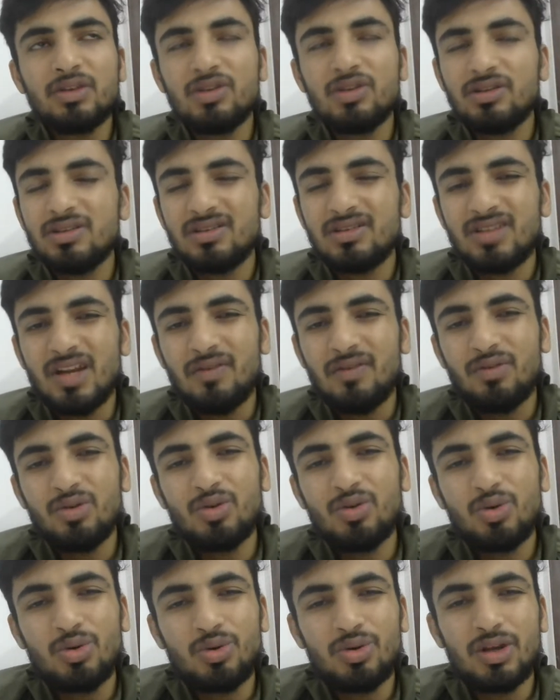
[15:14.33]
You just have to
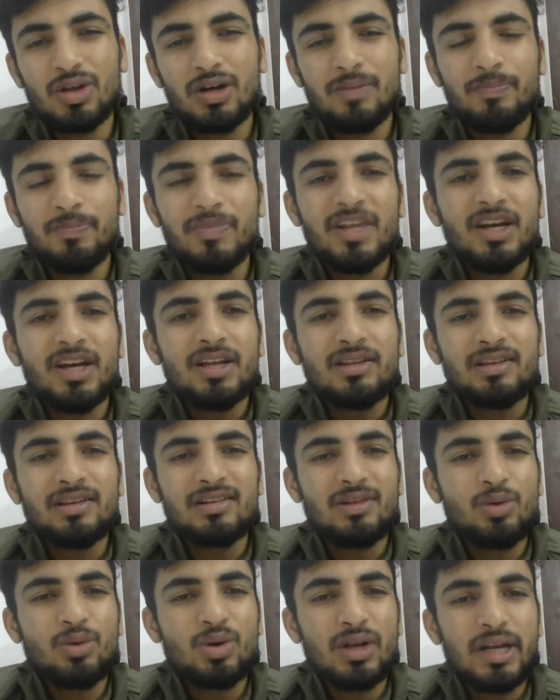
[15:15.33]
go to
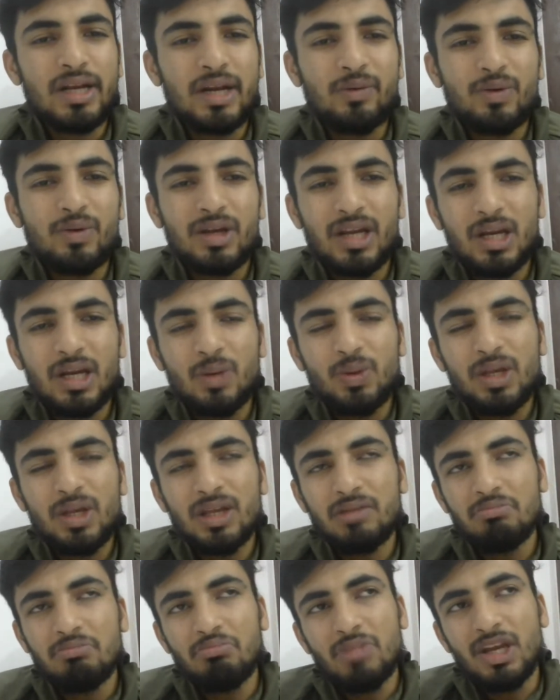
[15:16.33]
this local network gateway,
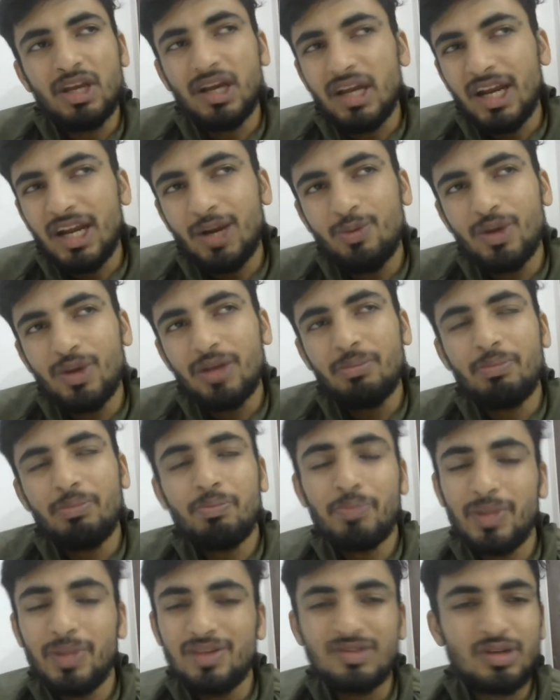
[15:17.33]
make a gateway,
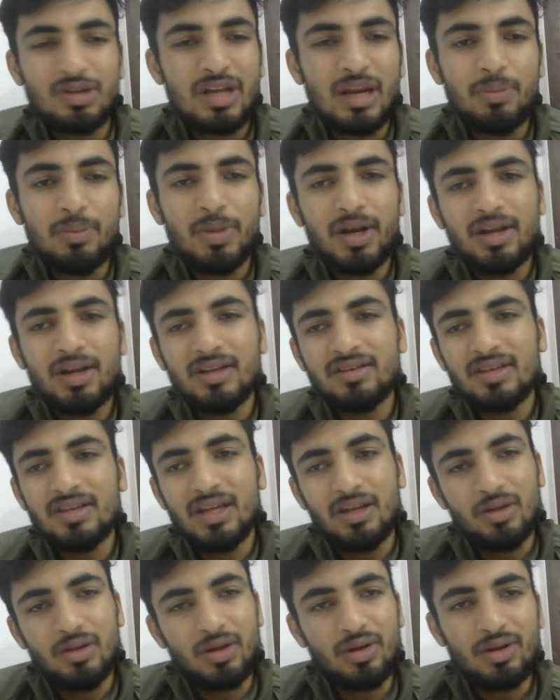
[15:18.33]
paste your IP address,
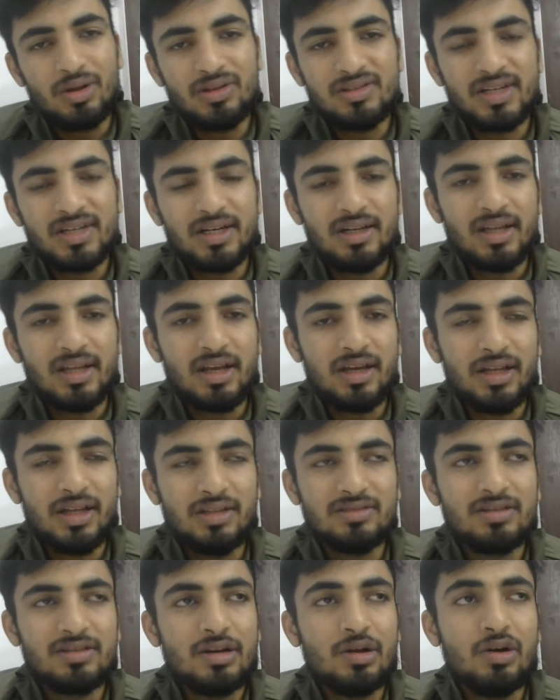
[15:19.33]
and you're all set. Yeah,
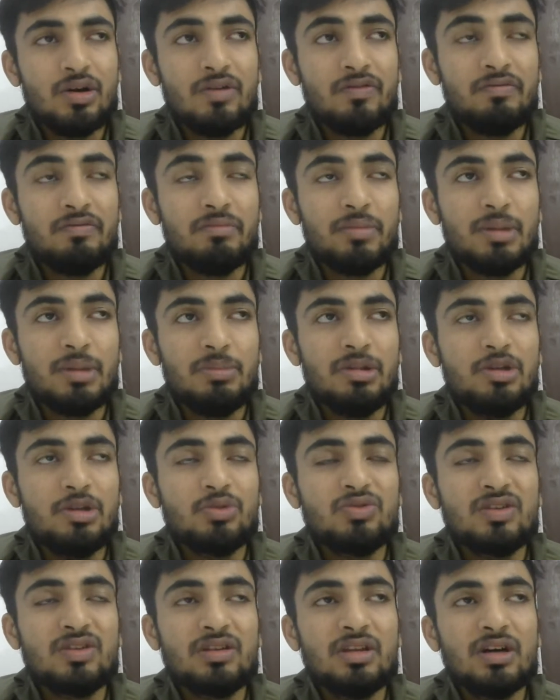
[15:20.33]
instead of maybe
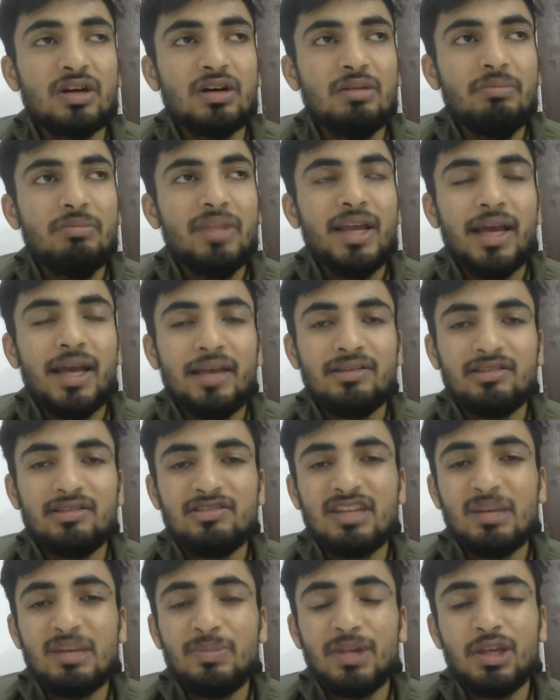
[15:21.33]
using the
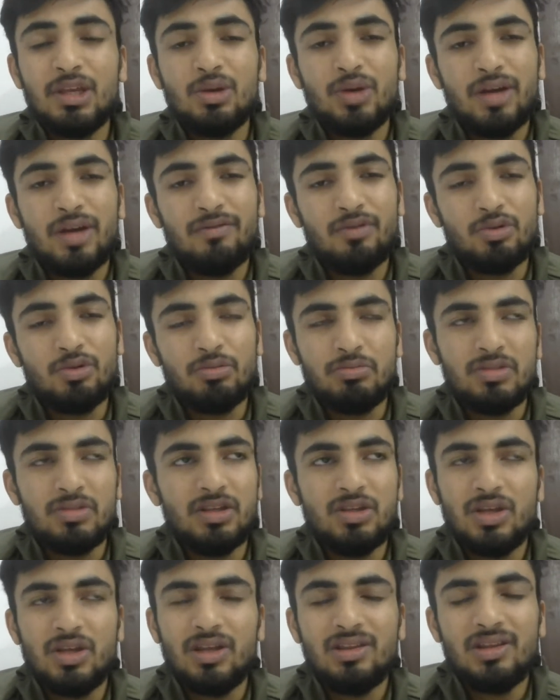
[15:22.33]
SSTP, you have to
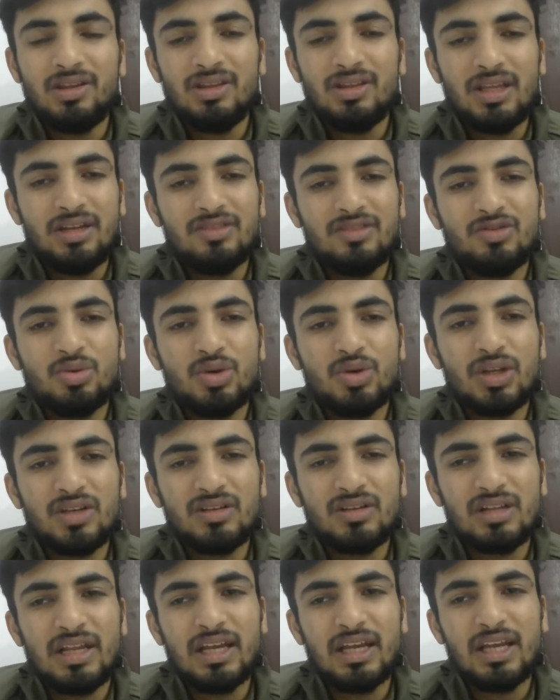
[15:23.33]
there is no
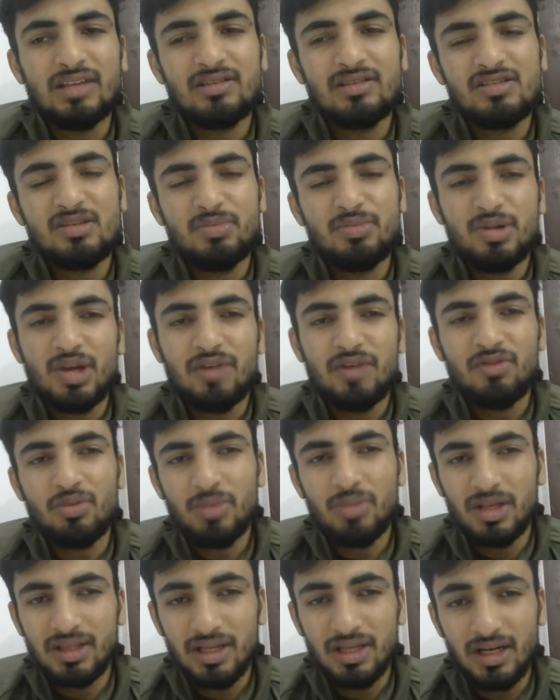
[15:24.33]
connection like SSTP. You have to
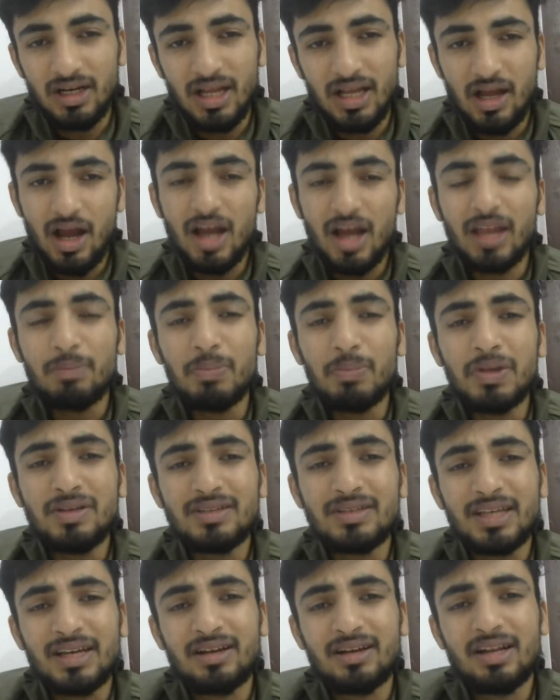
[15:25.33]
make the
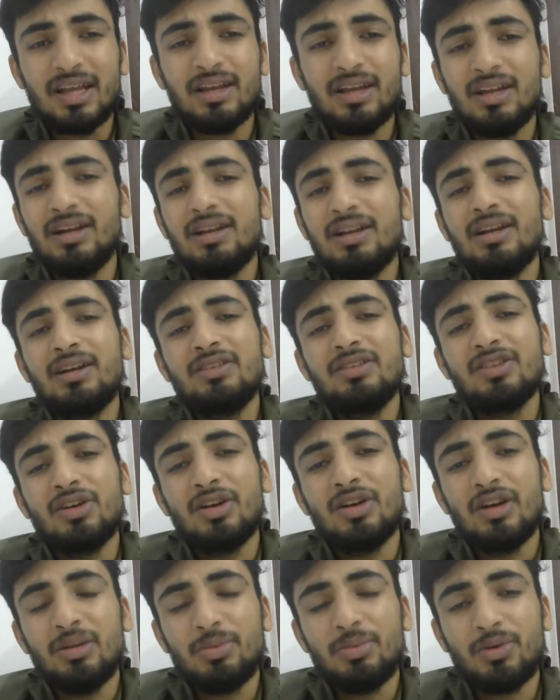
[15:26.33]
IPsec, like Internet
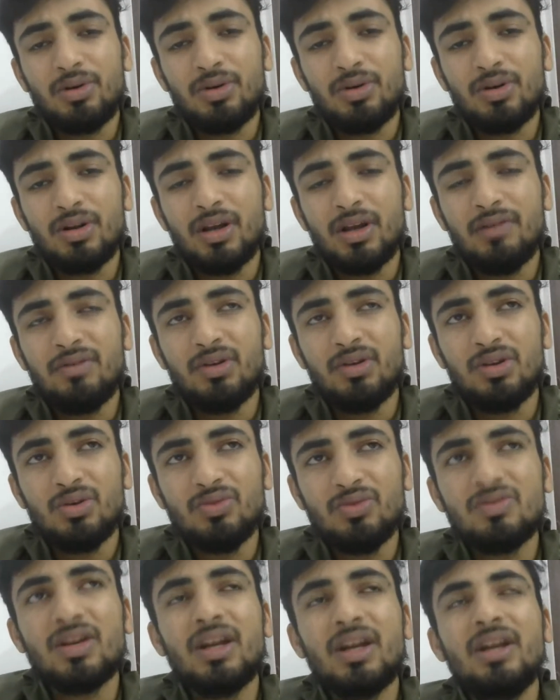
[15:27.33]
Security Protocol, you have to
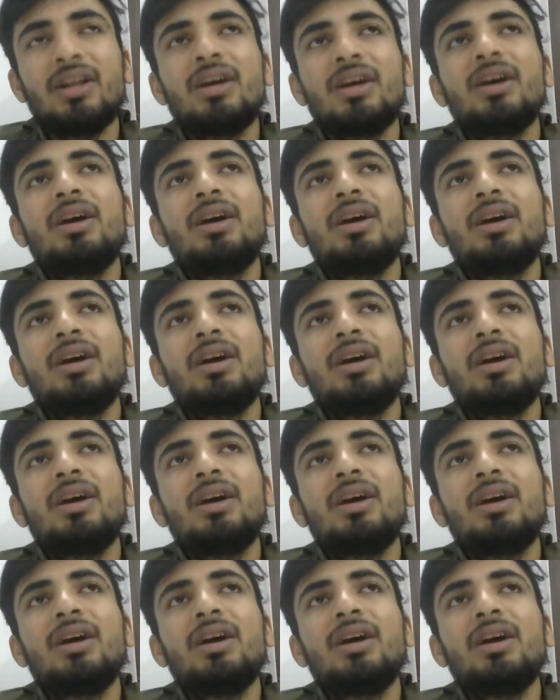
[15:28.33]
use, right?